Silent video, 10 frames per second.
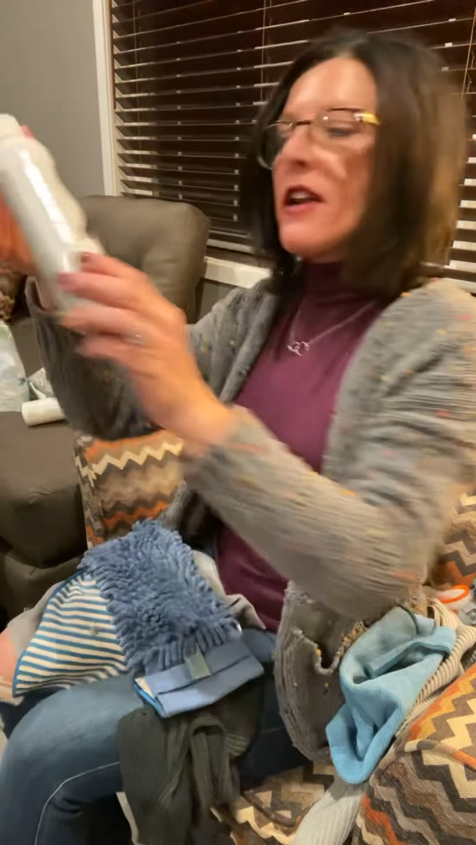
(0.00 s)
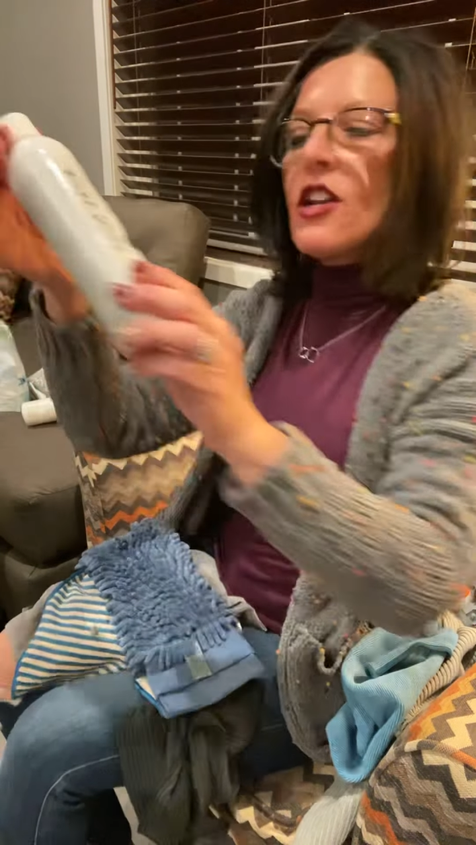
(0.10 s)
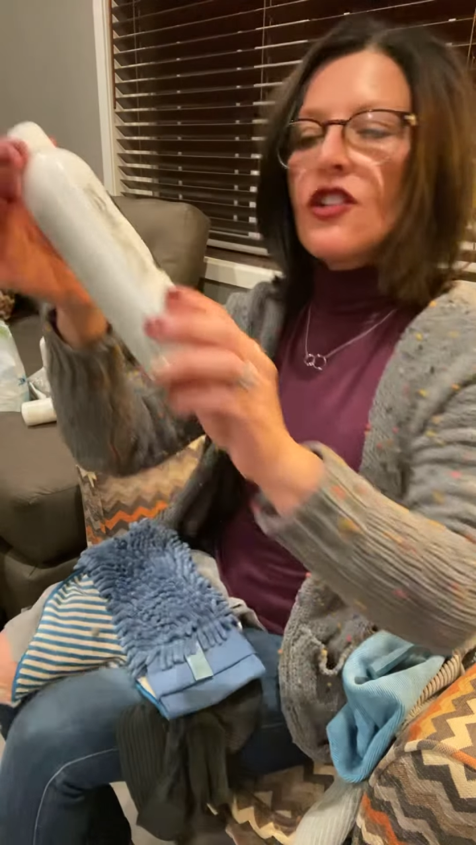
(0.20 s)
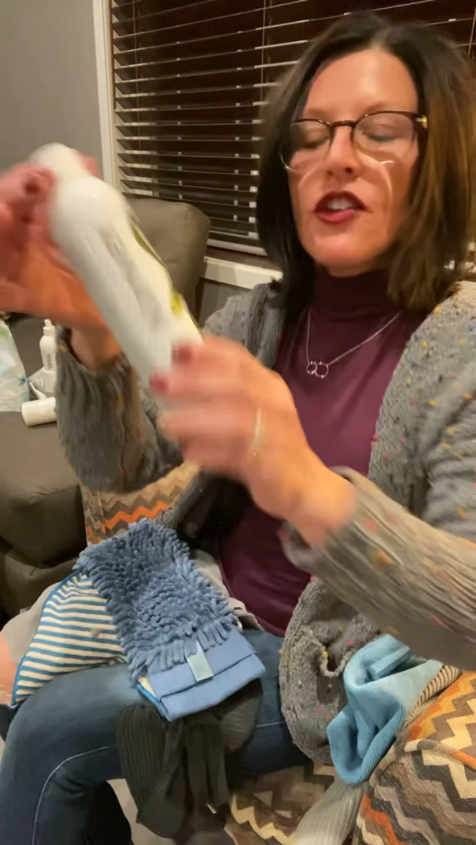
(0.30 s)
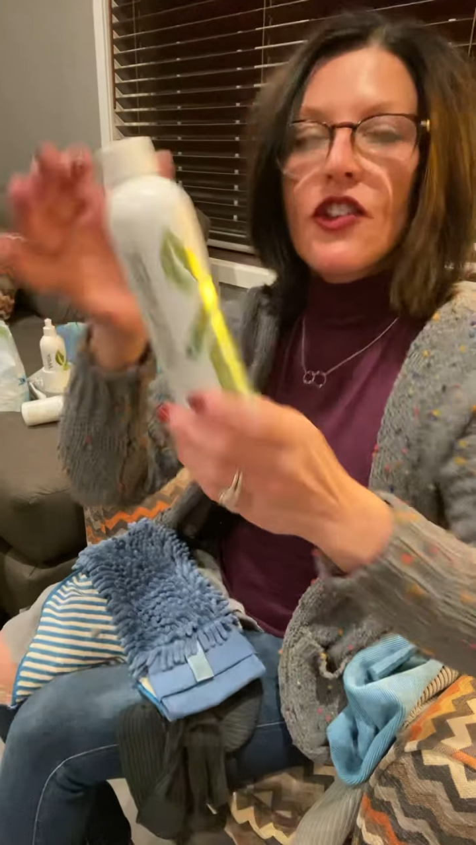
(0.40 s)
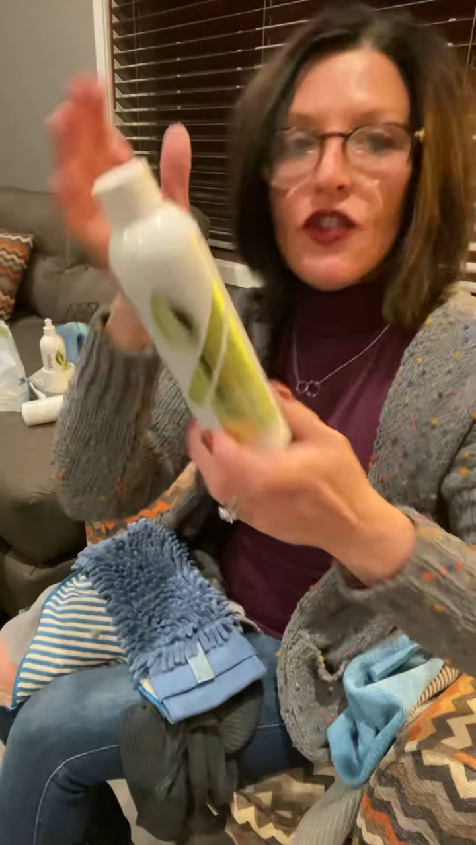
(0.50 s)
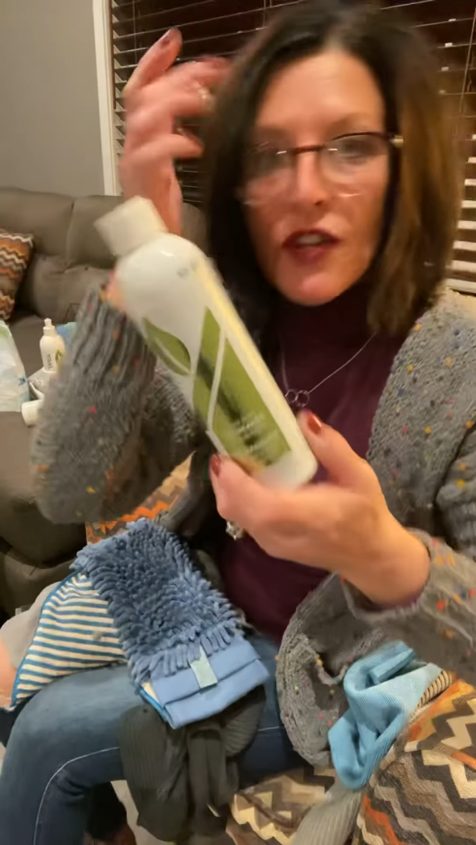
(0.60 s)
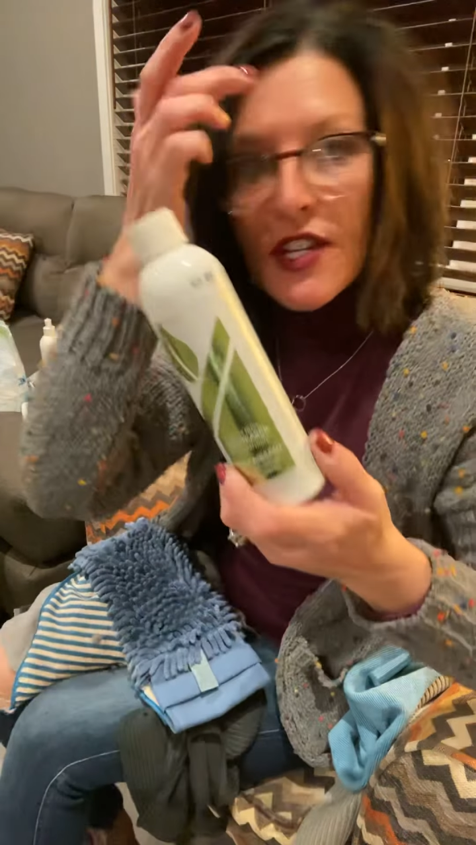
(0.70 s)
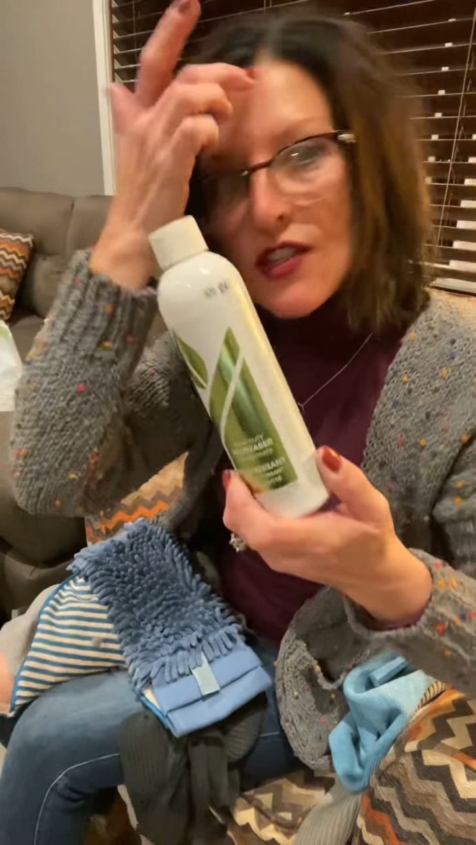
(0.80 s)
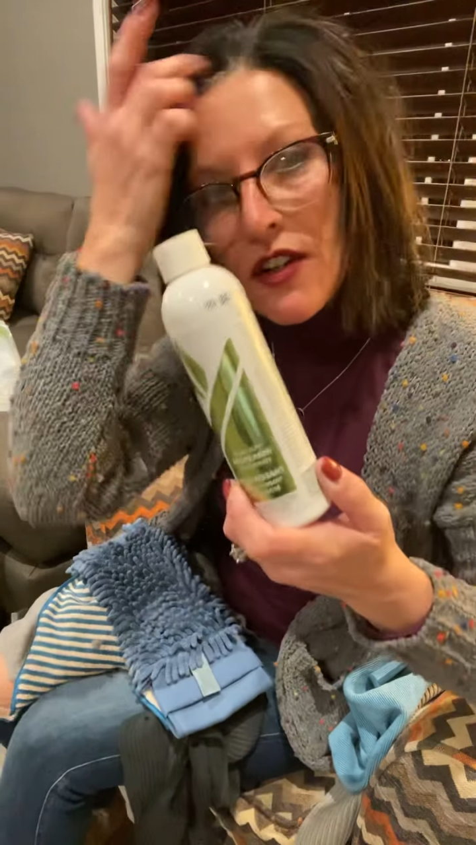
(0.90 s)
to show you the
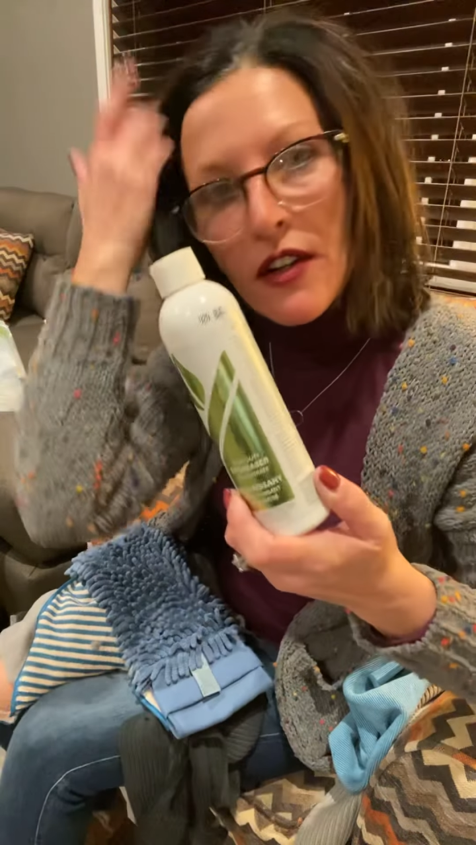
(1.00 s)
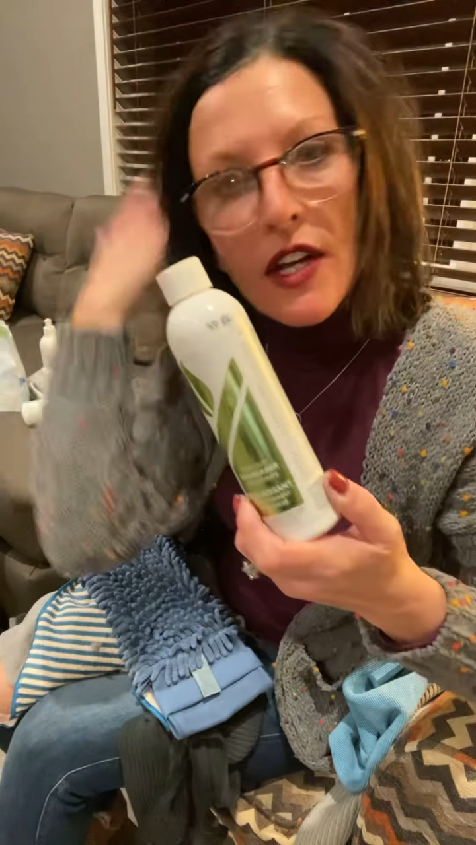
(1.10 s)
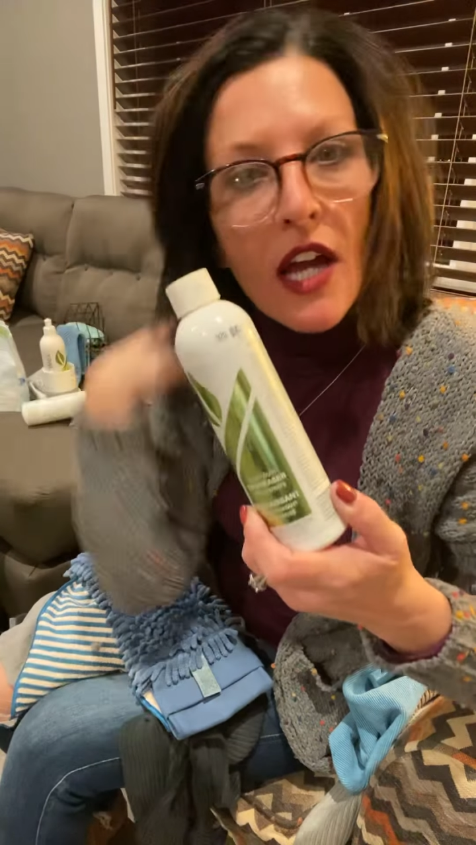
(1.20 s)
degreaser.